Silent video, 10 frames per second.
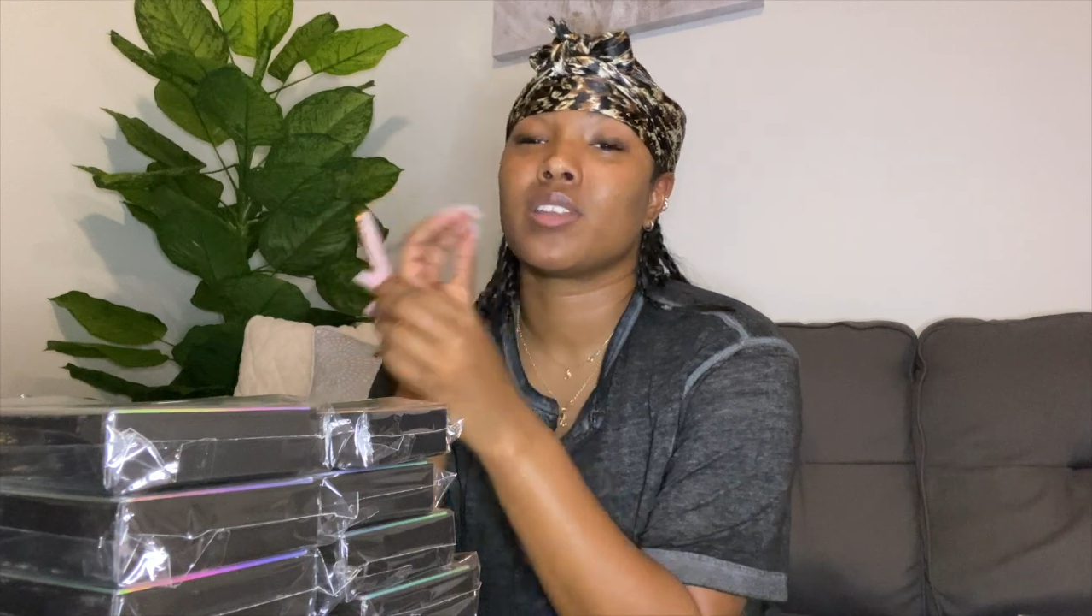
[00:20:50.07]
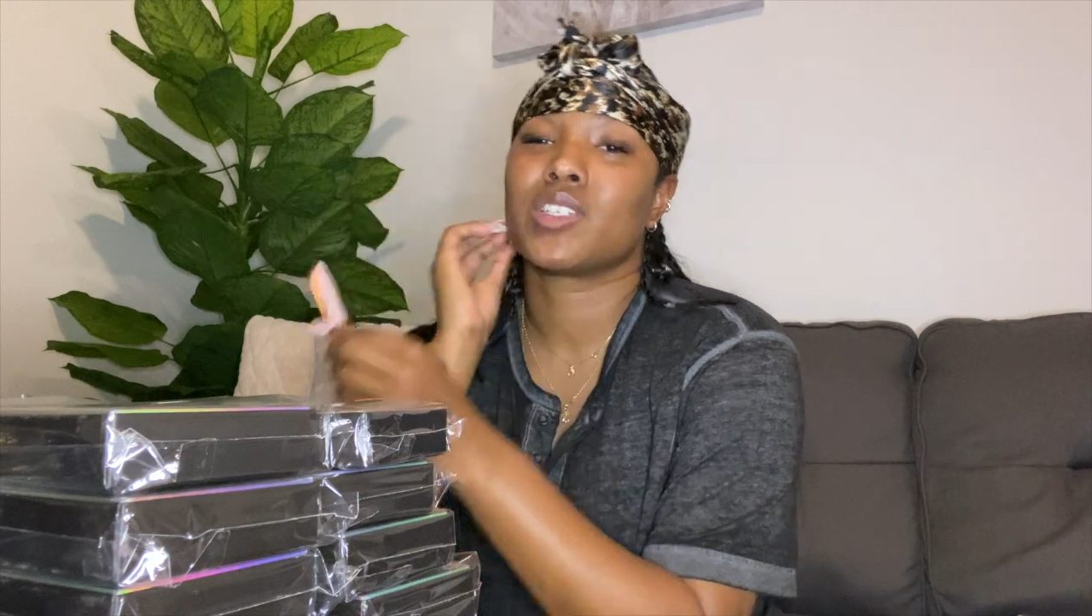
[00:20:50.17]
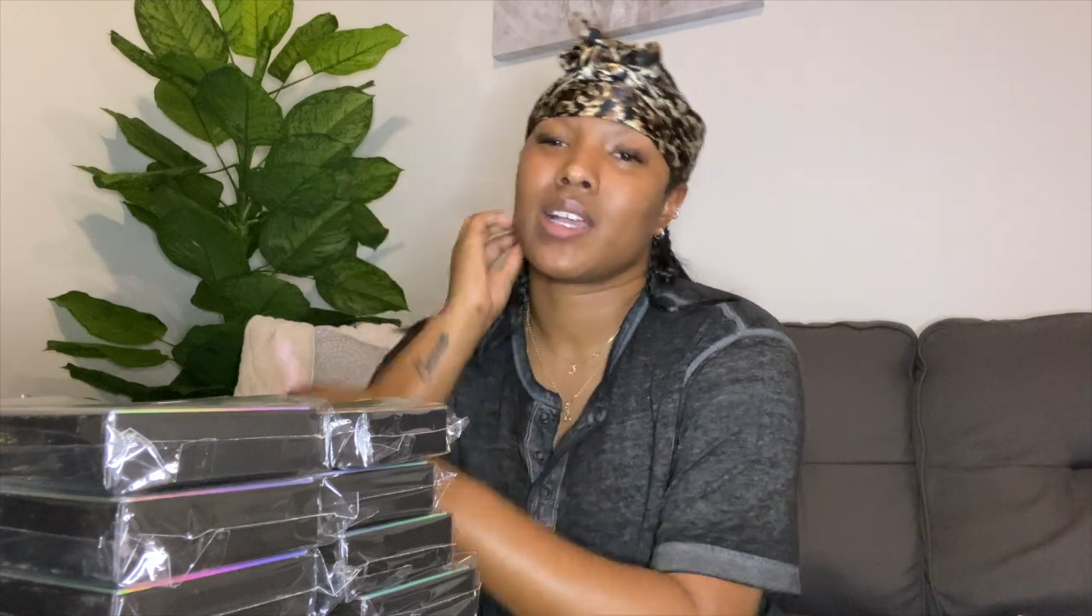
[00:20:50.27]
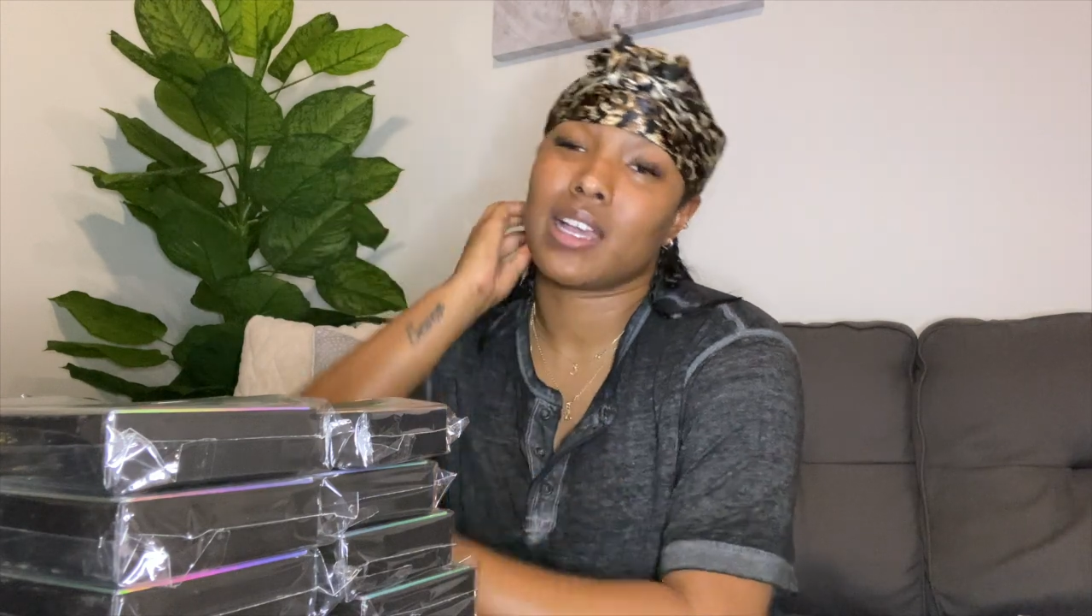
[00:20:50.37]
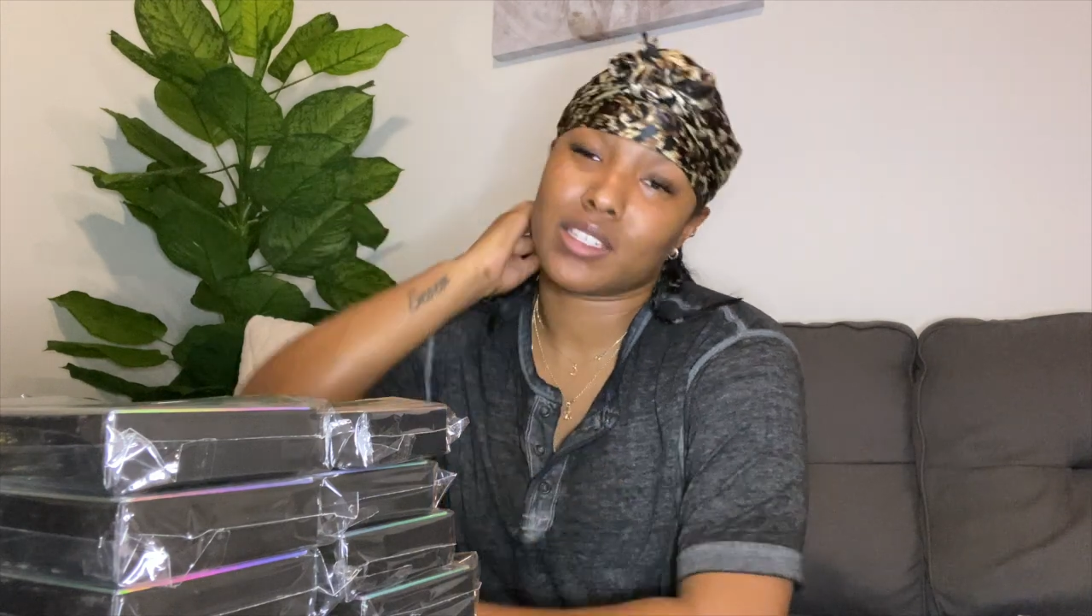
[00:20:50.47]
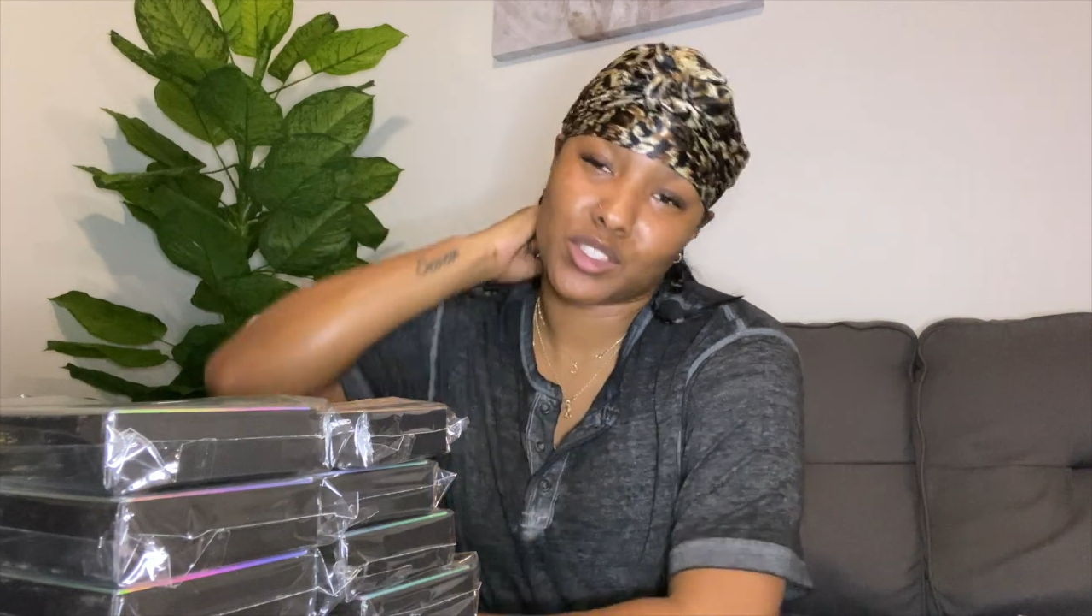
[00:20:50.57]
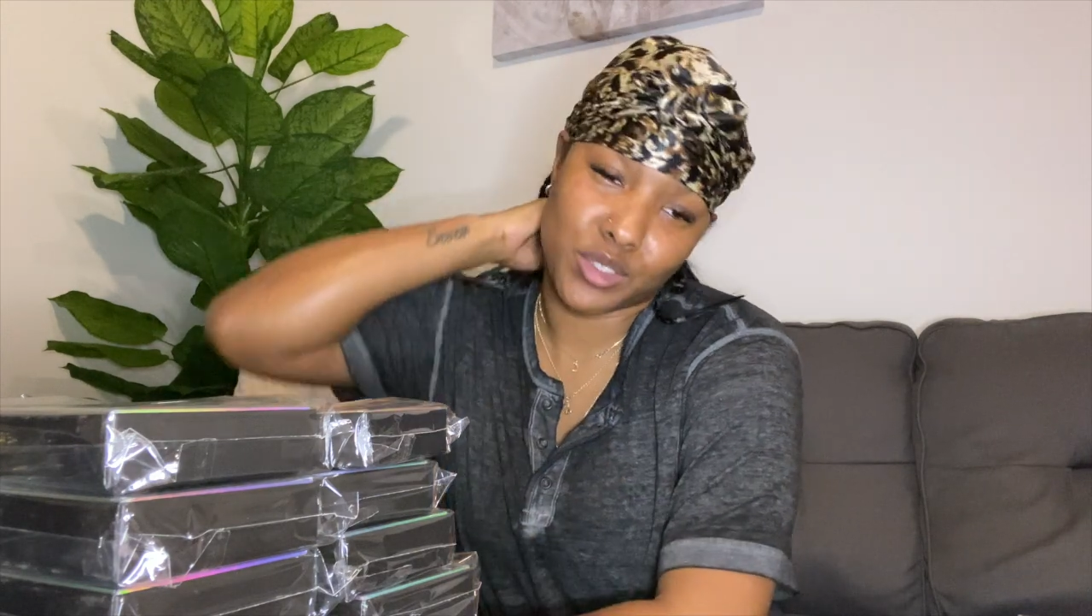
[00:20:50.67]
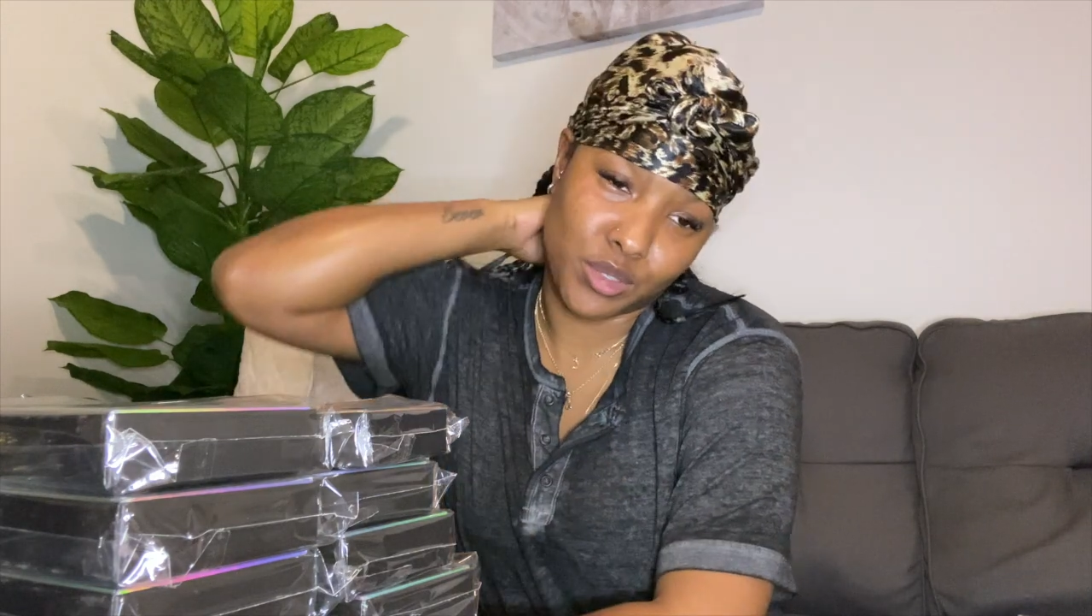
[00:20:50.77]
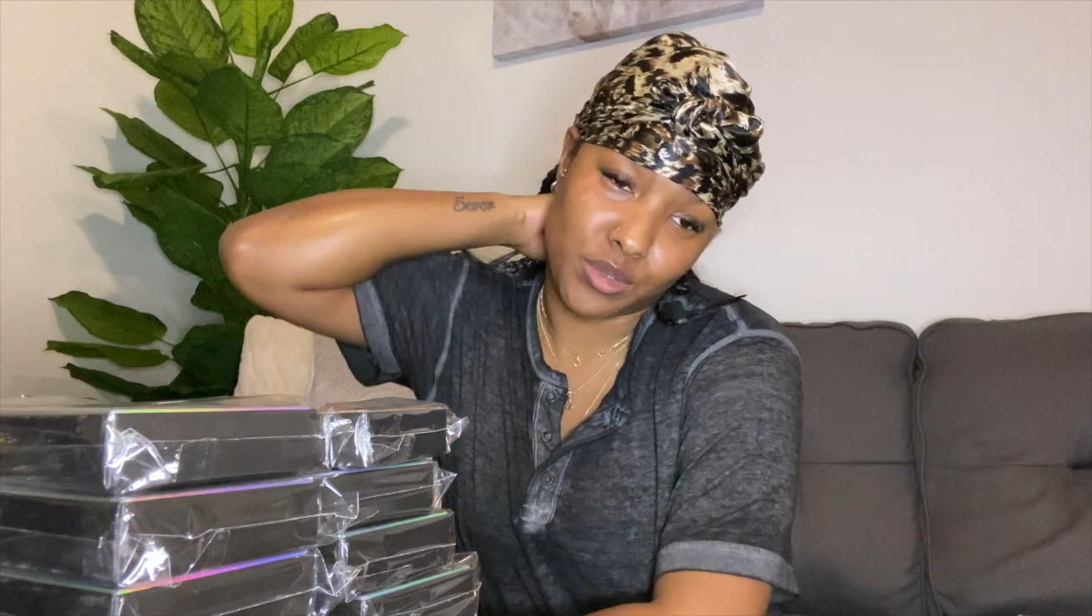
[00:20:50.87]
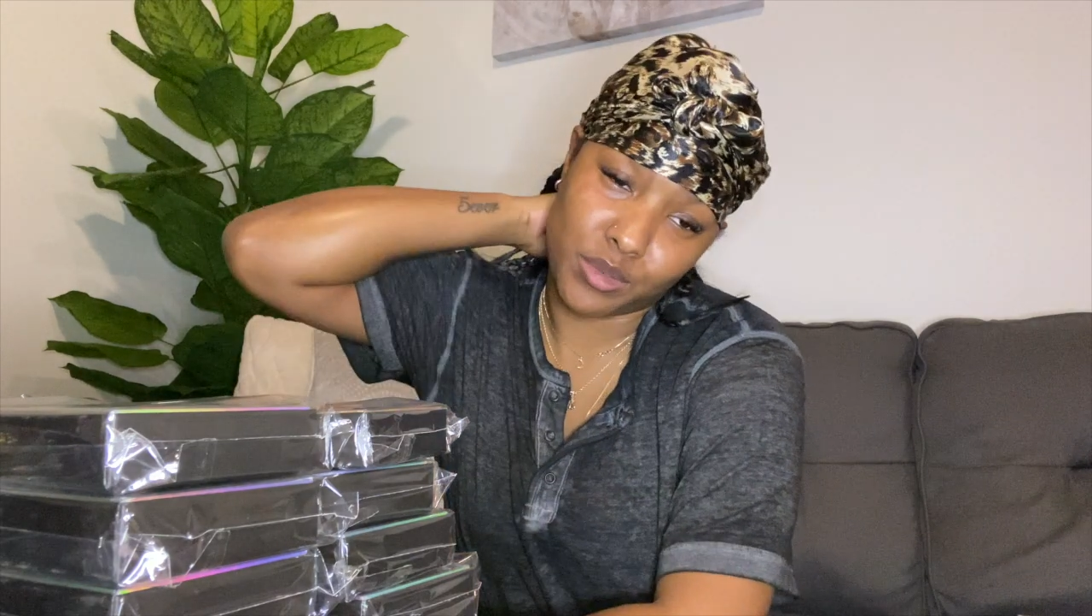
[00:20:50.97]
try
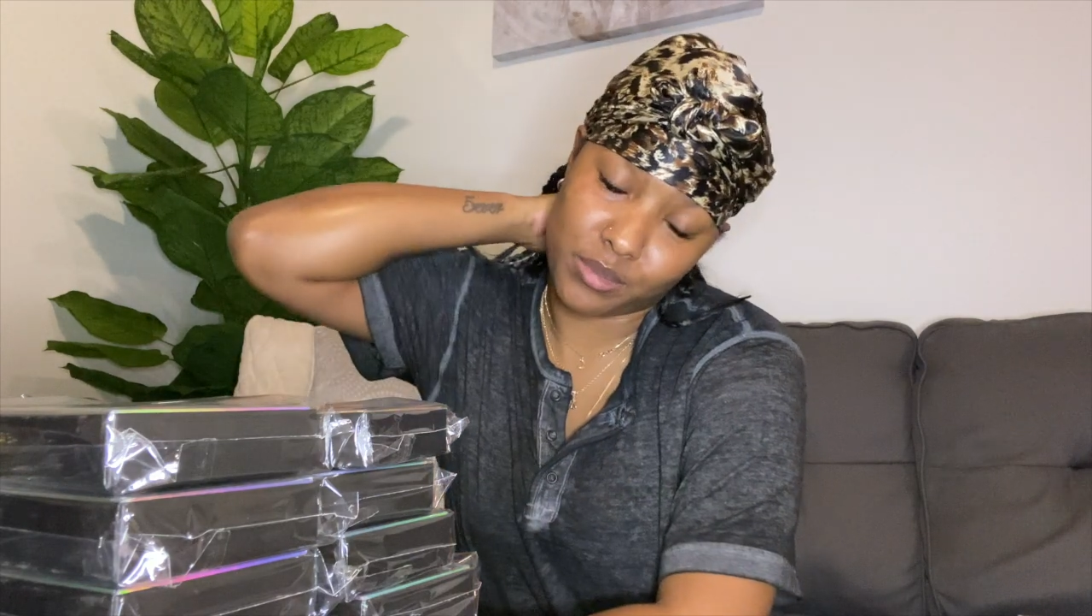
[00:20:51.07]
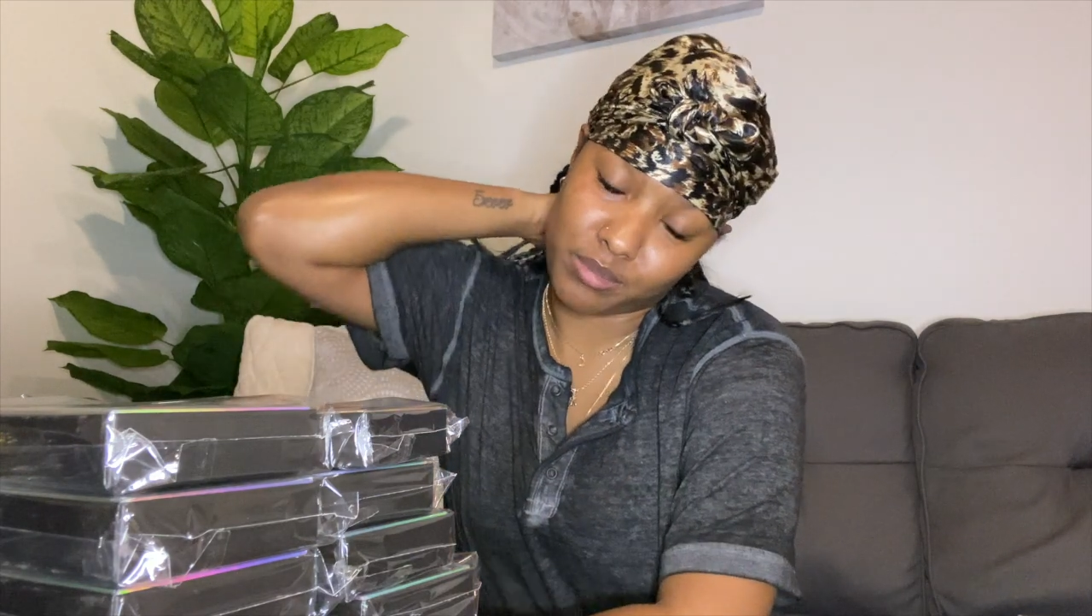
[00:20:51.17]
to